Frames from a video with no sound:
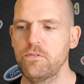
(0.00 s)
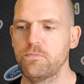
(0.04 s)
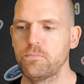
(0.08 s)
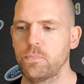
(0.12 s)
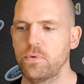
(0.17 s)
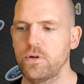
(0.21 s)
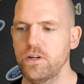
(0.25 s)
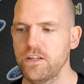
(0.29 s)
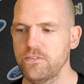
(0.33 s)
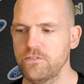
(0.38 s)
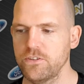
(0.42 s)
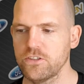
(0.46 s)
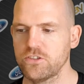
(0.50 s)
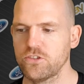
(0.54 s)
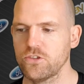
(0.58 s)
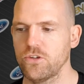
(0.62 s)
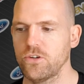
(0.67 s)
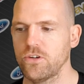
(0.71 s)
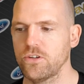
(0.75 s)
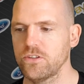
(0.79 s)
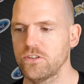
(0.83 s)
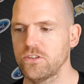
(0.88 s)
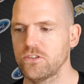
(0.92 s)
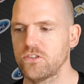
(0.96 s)
previous
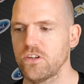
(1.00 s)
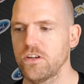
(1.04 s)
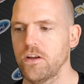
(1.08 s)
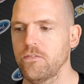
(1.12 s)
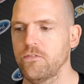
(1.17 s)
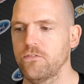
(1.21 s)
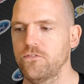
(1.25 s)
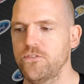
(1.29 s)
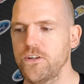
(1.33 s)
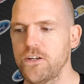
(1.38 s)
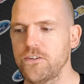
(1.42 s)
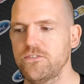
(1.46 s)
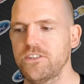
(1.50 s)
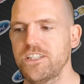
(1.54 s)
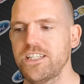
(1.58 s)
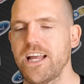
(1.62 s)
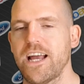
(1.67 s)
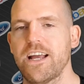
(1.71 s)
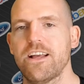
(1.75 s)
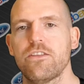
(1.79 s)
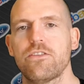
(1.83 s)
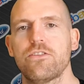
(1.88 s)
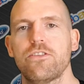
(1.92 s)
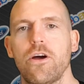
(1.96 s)
owners and
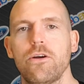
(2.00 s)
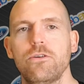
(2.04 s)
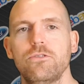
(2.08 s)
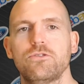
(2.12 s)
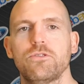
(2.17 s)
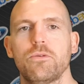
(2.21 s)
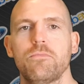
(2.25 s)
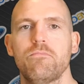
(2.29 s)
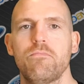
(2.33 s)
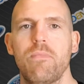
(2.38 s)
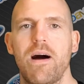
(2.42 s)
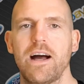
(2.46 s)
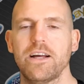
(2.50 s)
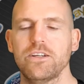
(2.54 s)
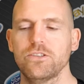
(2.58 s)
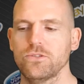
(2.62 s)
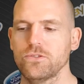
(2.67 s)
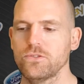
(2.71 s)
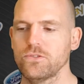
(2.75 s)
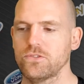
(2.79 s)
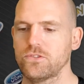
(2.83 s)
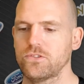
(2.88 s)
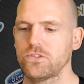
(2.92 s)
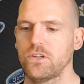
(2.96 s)
58,000
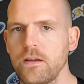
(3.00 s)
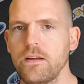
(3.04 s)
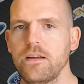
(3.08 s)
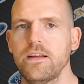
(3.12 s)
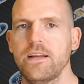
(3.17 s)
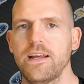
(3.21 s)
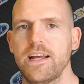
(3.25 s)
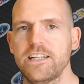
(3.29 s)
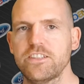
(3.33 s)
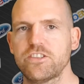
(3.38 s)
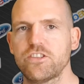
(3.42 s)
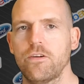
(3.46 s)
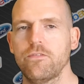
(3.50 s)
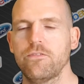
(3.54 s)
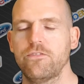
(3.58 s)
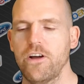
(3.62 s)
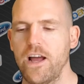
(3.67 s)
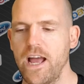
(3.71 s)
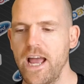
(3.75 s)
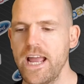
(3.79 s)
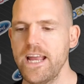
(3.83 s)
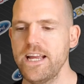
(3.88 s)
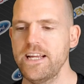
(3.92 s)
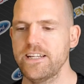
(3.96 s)
miles. It's on
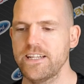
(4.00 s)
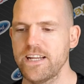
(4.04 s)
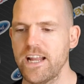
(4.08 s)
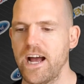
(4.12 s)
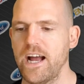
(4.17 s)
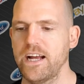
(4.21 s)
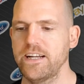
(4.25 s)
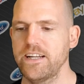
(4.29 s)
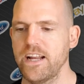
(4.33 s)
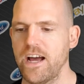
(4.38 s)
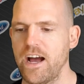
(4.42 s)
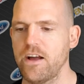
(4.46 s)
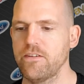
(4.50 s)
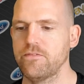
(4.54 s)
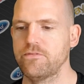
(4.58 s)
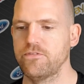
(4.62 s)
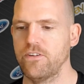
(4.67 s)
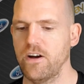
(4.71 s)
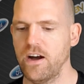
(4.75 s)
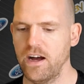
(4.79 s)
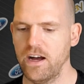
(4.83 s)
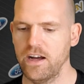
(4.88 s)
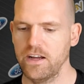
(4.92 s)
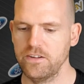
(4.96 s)
for
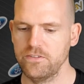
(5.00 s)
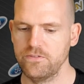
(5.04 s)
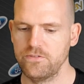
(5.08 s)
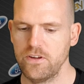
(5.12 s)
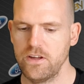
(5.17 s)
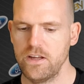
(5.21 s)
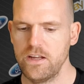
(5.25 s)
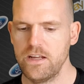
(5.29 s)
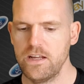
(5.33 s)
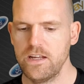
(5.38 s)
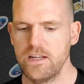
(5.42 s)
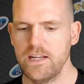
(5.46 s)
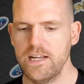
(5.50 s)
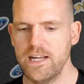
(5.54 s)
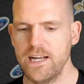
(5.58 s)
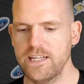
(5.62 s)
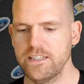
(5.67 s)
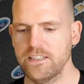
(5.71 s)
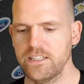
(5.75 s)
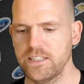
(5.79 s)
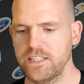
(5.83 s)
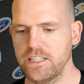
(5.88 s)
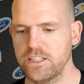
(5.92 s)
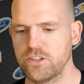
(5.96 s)
$8,995.
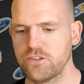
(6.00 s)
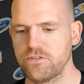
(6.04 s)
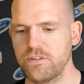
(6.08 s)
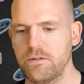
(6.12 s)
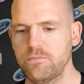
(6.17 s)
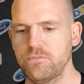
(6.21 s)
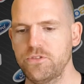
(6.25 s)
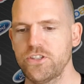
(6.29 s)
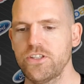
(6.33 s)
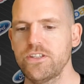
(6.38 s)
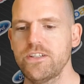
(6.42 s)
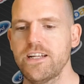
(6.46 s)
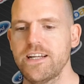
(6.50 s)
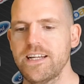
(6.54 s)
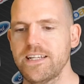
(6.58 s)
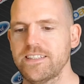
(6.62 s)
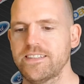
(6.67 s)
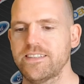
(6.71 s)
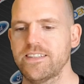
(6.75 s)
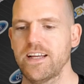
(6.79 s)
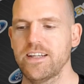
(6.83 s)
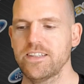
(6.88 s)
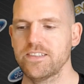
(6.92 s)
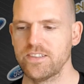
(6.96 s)
In the description, it
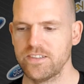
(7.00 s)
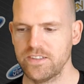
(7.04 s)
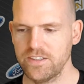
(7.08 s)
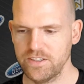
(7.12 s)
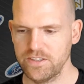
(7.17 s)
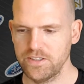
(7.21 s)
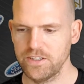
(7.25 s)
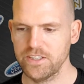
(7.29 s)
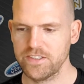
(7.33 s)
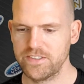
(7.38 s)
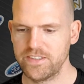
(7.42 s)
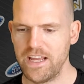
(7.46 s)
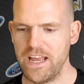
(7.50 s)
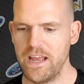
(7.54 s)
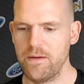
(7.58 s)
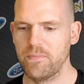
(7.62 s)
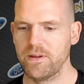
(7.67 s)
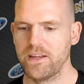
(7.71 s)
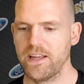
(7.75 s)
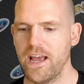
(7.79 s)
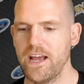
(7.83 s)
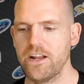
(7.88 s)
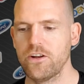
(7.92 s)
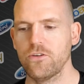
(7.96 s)
says the same
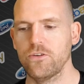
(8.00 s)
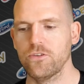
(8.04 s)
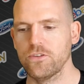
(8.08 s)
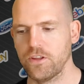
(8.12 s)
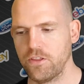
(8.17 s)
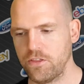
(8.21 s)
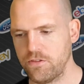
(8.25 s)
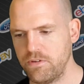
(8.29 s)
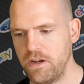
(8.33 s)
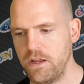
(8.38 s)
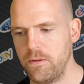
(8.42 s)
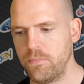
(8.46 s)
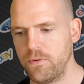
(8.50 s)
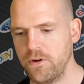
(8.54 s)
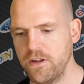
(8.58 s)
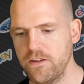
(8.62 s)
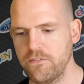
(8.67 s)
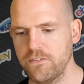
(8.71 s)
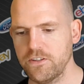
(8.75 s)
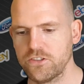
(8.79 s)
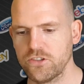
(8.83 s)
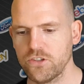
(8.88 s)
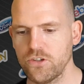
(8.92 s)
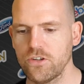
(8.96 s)
again, only 3
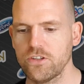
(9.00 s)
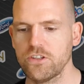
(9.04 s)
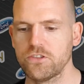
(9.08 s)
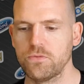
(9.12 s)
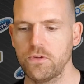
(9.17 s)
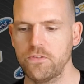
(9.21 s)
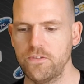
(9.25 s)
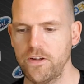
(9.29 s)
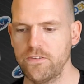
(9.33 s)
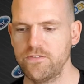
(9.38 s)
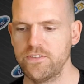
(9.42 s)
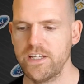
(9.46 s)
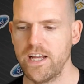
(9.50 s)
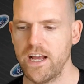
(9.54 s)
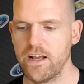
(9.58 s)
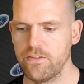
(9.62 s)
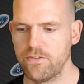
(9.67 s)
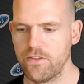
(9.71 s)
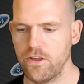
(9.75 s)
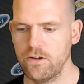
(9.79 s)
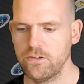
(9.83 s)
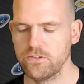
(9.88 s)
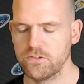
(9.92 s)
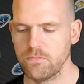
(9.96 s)
previous owners with
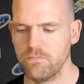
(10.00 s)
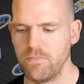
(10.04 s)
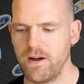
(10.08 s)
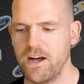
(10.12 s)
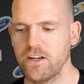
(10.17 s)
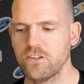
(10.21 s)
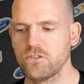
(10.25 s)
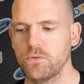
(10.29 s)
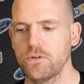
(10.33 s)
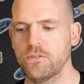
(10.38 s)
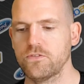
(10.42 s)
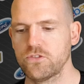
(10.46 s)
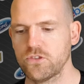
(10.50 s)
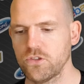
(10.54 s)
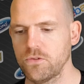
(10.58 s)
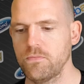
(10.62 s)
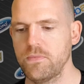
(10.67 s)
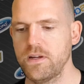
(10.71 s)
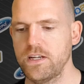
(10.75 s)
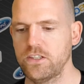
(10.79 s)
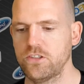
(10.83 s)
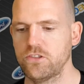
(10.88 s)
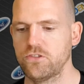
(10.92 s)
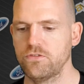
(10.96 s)
58,000 miles with some
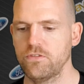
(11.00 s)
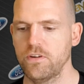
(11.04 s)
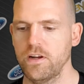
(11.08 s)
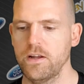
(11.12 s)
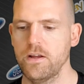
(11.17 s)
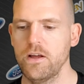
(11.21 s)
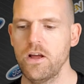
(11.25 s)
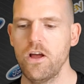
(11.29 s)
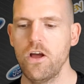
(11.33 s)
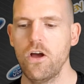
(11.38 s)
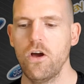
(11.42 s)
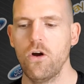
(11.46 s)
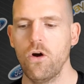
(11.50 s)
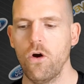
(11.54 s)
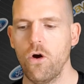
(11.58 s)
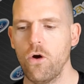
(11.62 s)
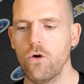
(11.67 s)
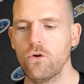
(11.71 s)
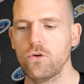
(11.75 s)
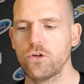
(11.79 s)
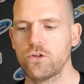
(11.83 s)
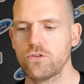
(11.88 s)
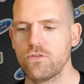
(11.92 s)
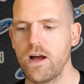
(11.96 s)
history.
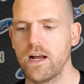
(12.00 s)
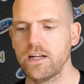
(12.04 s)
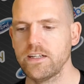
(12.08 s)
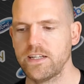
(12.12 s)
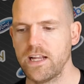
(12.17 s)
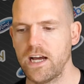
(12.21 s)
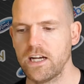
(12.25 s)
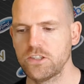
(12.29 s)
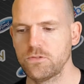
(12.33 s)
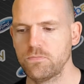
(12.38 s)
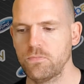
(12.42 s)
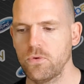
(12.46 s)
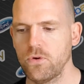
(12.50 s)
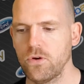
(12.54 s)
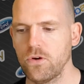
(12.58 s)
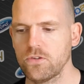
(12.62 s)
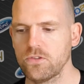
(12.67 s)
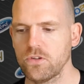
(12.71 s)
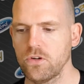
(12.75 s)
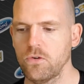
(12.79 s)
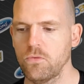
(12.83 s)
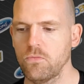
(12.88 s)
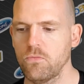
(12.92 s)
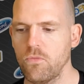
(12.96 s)
Uncracked
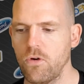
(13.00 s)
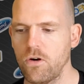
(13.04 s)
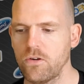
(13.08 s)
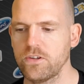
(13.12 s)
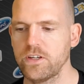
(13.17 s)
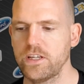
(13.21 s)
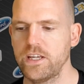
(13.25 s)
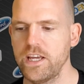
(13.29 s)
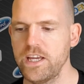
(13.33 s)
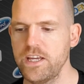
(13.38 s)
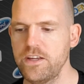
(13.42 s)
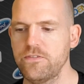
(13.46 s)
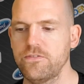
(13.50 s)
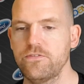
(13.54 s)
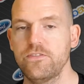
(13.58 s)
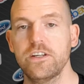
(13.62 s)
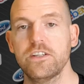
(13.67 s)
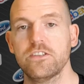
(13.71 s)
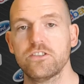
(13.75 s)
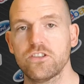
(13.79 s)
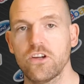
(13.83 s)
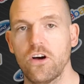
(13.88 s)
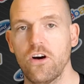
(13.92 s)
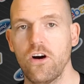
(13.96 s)
dashboard and one key
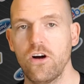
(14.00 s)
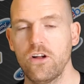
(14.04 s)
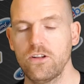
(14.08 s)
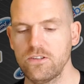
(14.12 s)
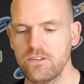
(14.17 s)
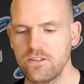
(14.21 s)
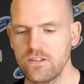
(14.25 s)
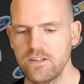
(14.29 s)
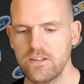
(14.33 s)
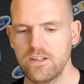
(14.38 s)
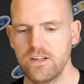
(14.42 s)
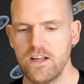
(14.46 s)
fits all.